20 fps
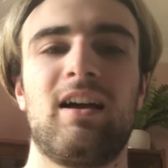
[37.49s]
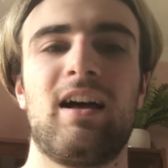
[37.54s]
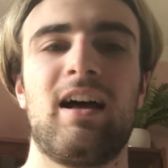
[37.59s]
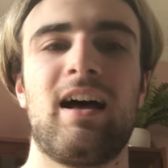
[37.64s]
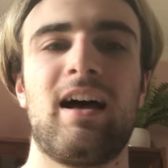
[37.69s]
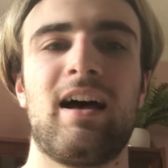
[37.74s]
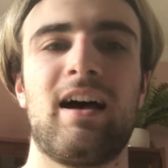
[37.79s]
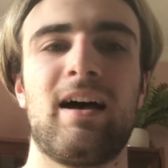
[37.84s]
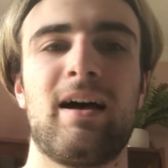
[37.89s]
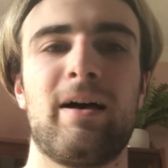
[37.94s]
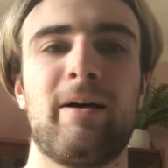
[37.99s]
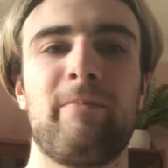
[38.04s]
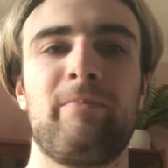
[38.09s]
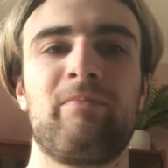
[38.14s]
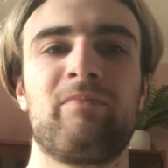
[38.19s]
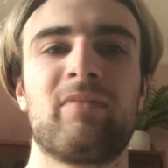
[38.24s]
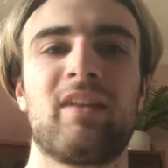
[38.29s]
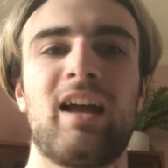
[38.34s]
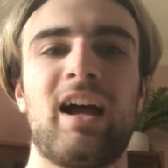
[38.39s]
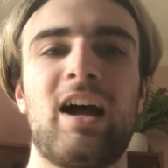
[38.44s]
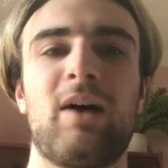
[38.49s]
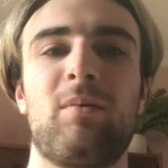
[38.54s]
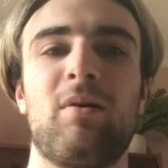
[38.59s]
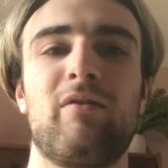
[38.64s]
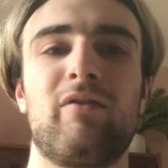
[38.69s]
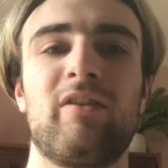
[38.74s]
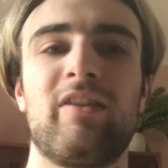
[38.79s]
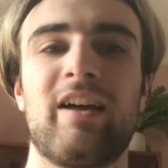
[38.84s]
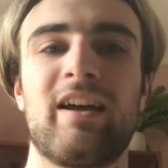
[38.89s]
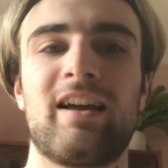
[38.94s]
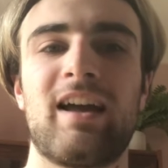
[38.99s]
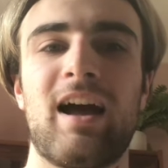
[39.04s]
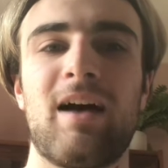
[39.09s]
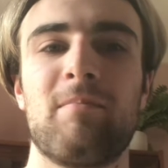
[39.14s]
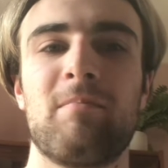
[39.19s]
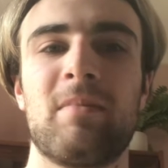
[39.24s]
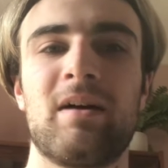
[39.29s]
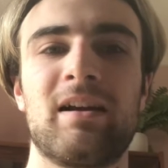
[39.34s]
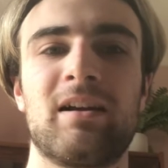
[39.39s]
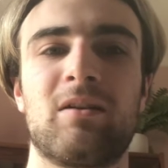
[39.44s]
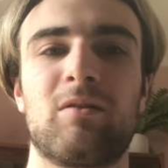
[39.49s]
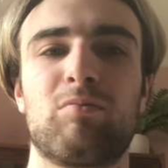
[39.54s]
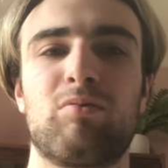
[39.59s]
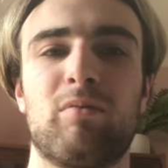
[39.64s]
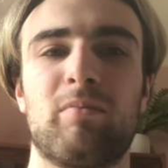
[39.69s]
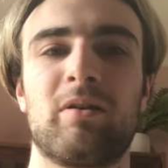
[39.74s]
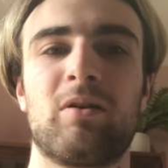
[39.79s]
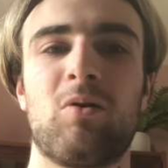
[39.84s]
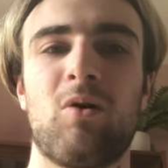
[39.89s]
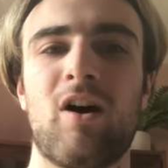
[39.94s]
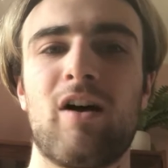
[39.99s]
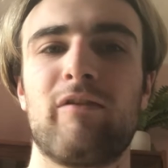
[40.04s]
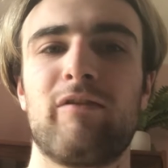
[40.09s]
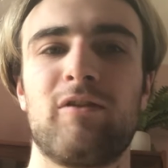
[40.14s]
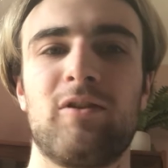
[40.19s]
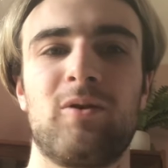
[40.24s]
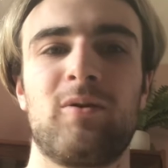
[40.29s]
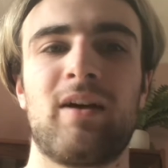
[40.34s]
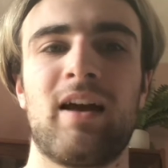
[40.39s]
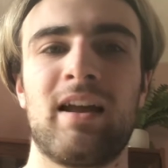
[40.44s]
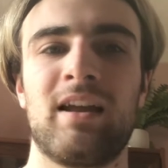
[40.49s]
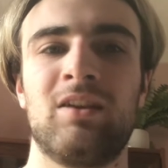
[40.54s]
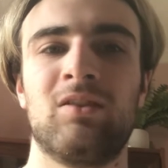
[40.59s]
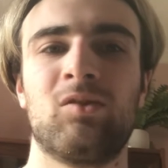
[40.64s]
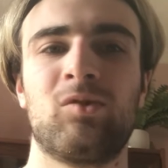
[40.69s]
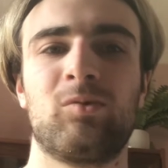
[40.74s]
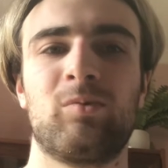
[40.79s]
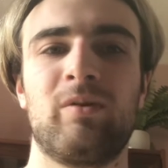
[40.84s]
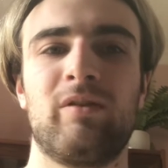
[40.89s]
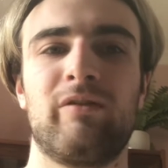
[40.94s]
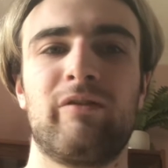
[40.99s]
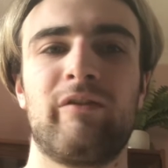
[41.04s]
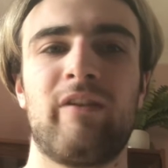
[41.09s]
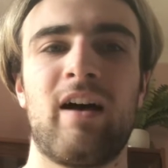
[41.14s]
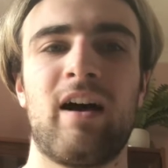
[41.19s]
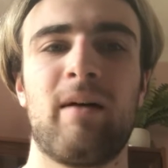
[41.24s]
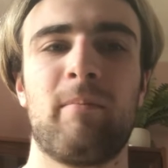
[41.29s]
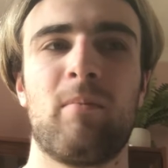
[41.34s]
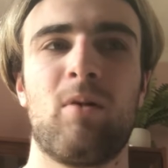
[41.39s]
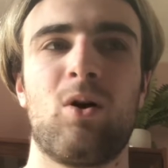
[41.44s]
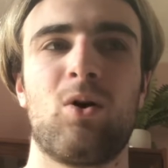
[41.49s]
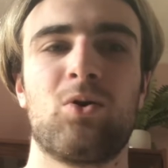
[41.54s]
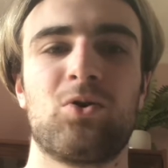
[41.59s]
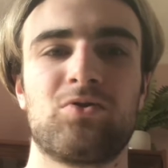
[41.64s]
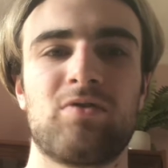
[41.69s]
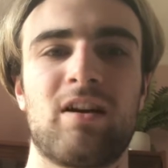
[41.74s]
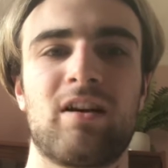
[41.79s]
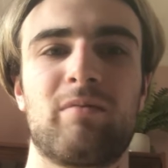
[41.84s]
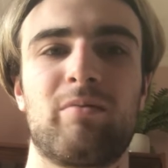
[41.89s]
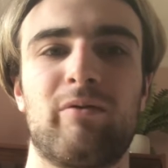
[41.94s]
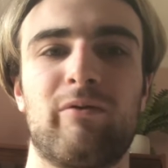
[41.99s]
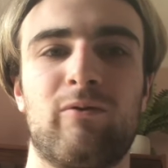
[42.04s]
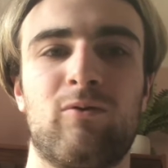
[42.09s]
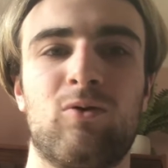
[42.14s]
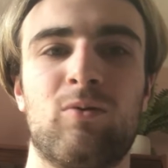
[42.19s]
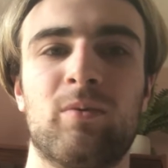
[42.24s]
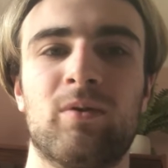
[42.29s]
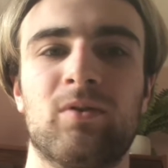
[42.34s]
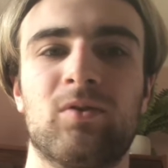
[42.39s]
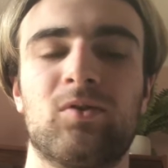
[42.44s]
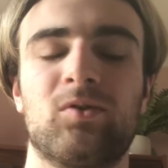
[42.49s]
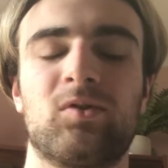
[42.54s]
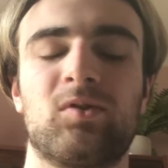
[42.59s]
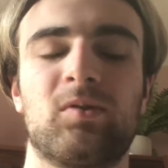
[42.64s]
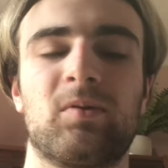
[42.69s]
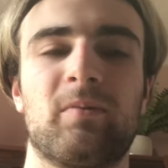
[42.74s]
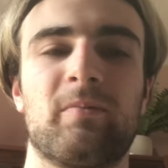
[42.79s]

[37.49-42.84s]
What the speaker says: However, they can make probably quite a few gains with on-track performance.